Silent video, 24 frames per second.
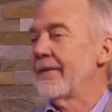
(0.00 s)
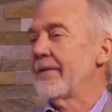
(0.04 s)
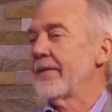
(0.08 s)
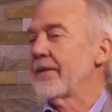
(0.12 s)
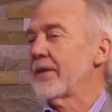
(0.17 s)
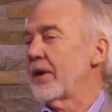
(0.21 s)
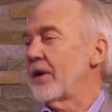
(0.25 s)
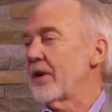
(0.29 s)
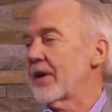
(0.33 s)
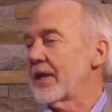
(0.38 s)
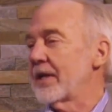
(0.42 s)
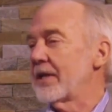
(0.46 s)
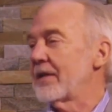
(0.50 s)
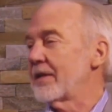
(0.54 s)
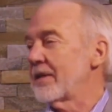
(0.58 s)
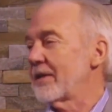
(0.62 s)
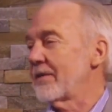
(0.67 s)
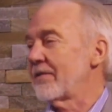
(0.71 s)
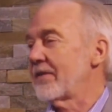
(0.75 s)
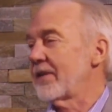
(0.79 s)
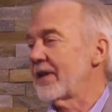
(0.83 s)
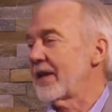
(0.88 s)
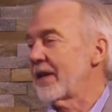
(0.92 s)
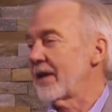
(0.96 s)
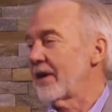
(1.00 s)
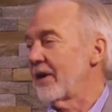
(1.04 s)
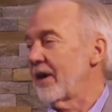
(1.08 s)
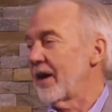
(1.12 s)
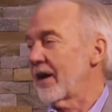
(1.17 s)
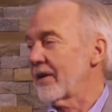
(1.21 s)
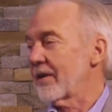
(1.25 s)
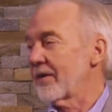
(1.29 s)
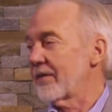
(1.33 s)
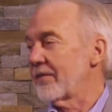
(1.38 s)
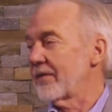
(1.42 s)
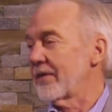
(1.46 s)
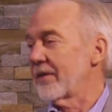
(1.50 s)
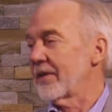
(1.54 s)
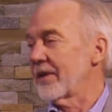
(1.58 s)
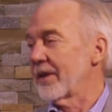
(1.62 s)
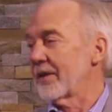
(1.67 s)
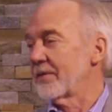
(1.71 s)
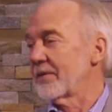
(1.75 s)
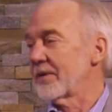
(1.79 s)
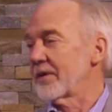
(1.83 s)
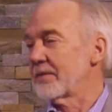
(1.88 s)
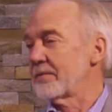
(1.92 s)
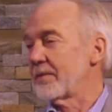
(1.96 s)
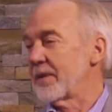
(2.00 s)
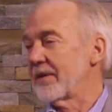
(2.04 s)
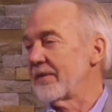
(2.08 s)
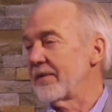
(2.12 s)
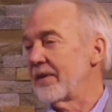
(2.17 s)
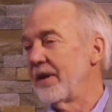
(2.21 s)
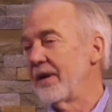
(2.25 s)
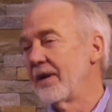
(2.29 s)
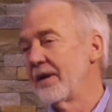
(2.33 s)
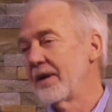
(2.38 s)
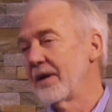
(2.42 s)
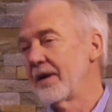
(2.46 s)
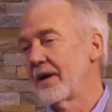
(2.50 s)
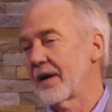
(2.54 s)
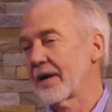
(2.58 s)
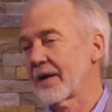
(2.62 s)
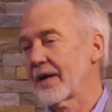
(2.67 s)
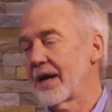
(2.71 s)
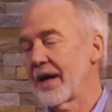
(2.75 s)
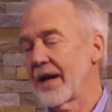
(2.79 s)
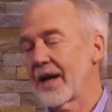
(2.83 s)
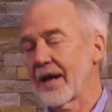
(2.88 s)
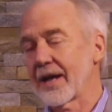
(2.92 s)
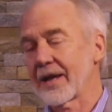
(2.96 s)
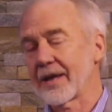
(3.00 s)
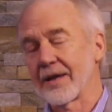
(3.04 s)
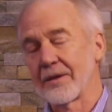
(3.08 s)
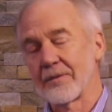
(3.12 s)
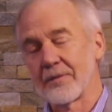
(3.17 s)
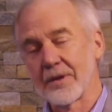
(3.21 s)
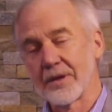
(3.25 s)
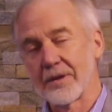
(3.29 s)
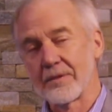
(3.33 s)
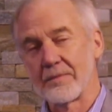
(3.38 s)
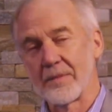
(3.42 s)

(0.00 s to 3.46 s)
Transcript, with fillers: talking to the videographer that would be kayaking with